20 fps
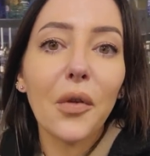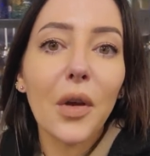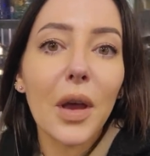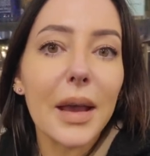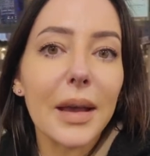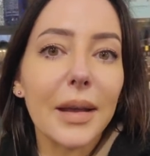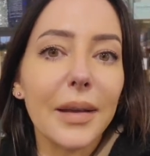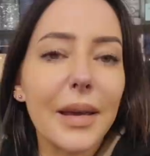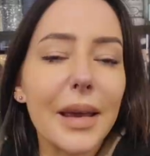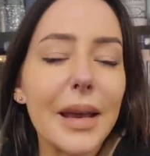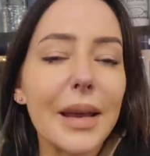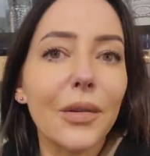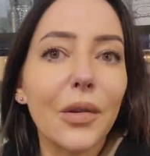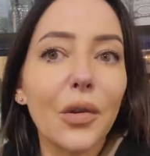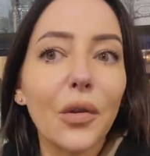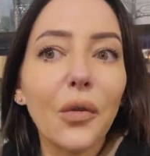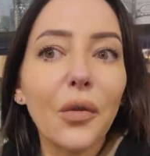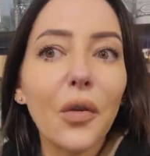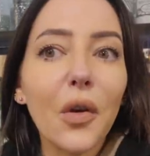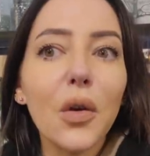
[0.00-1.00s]

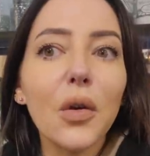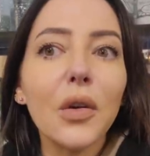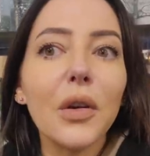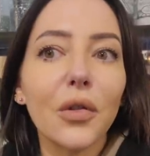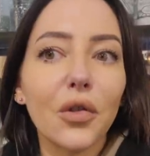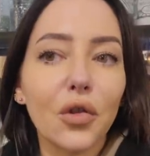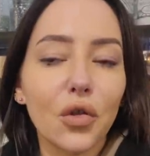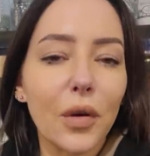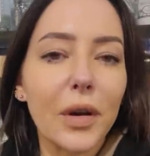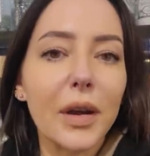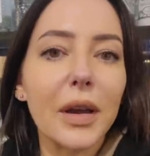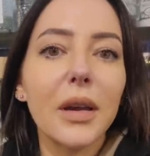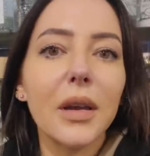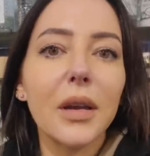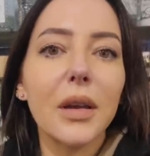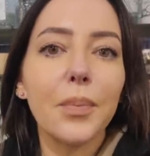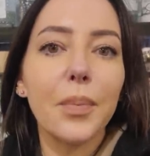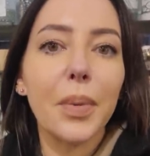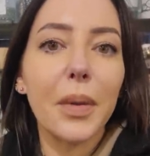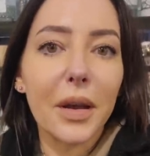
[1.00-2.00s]
it's food, it's drink,
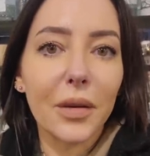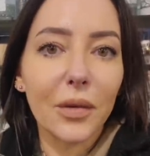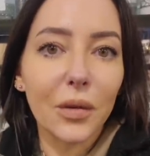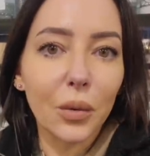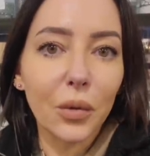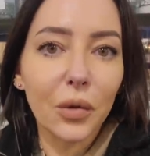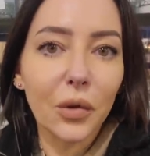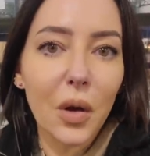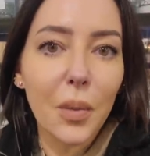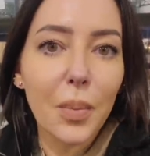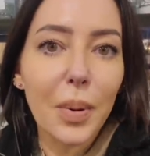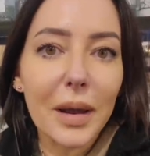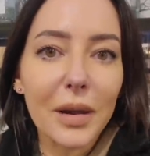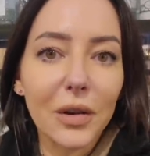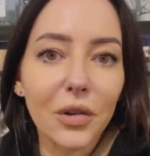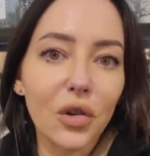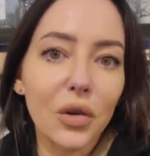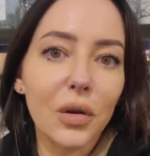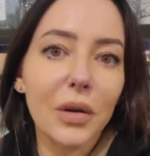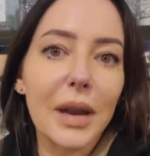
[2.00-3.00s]
but there's also a
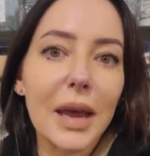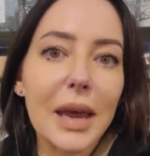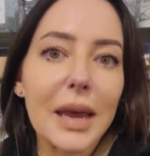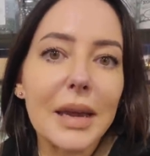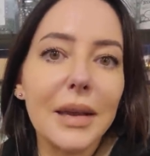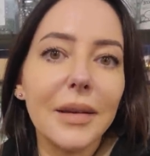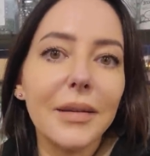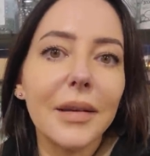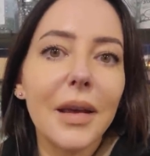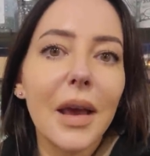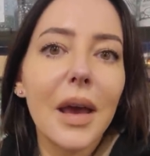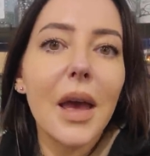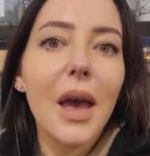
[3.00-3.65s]
place you can eat.